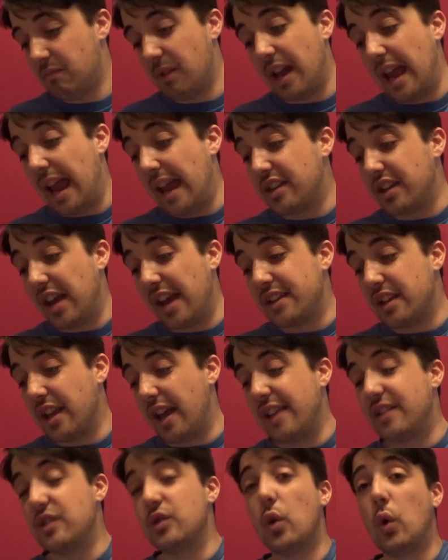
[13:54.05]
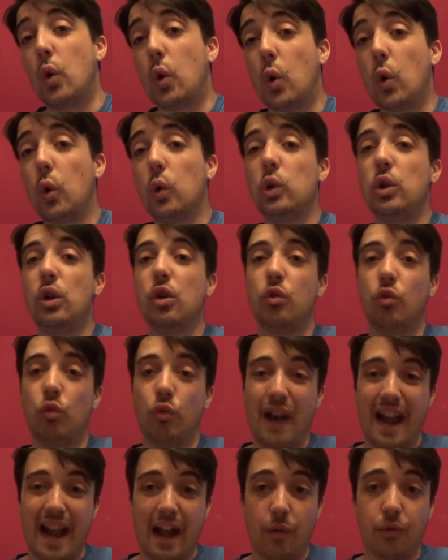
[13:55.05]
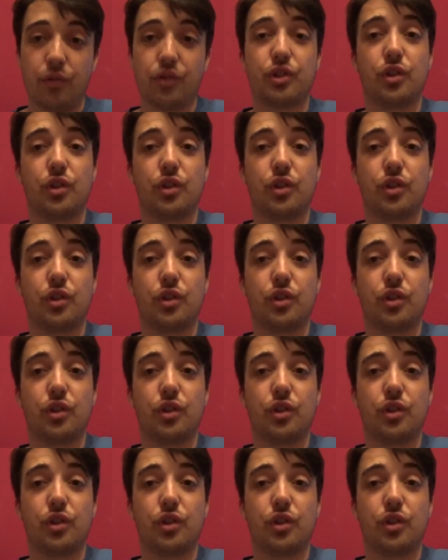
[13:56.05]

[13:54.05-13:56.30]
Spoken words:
It's an all-round